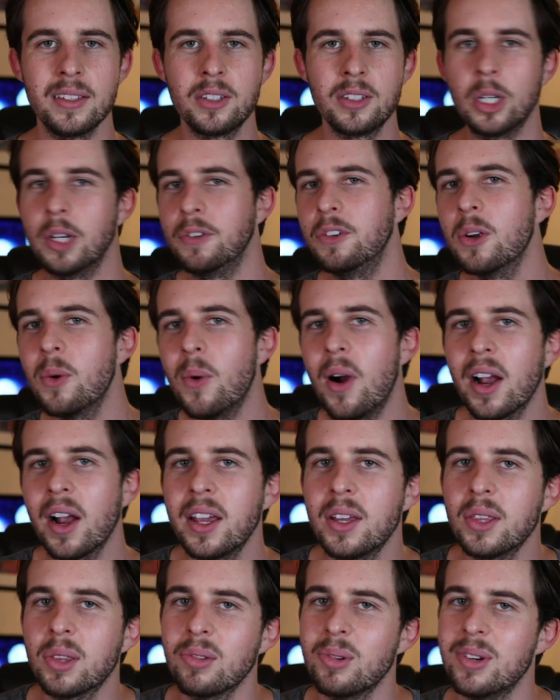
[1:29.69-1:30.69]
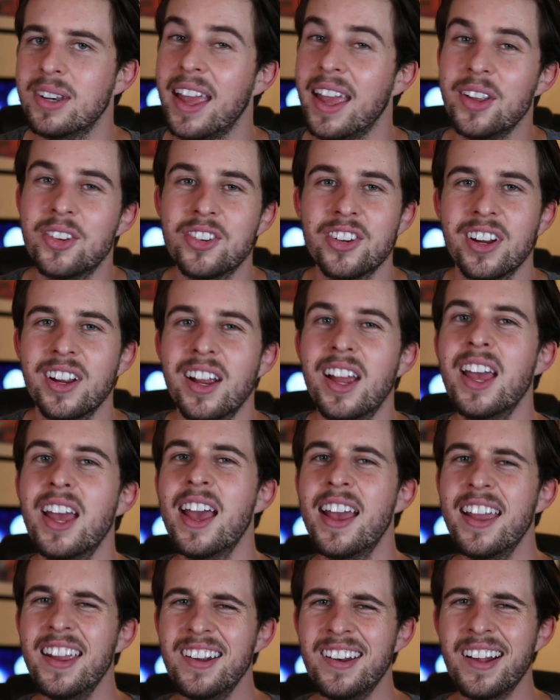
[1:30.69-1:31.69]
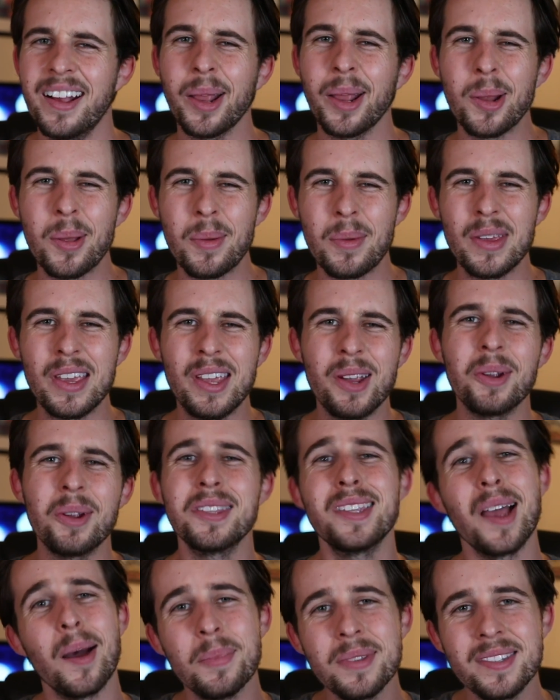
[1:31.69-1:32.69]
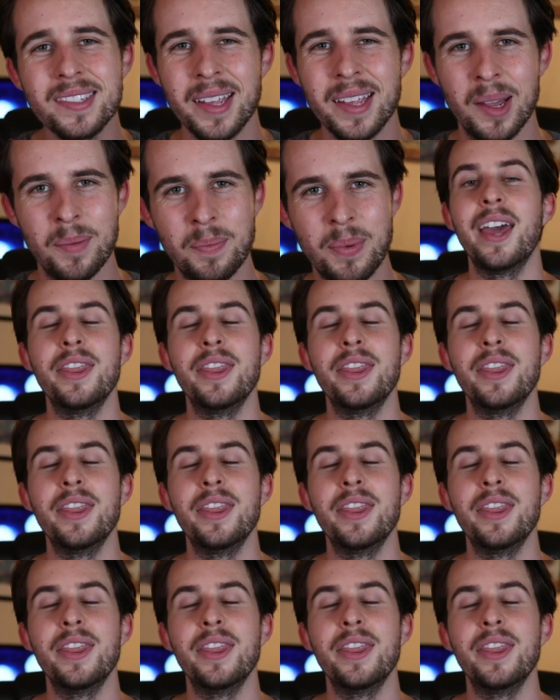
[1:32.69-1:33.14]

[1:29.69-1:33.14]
So if you're walking through nature, you're not gonna hear dubstep.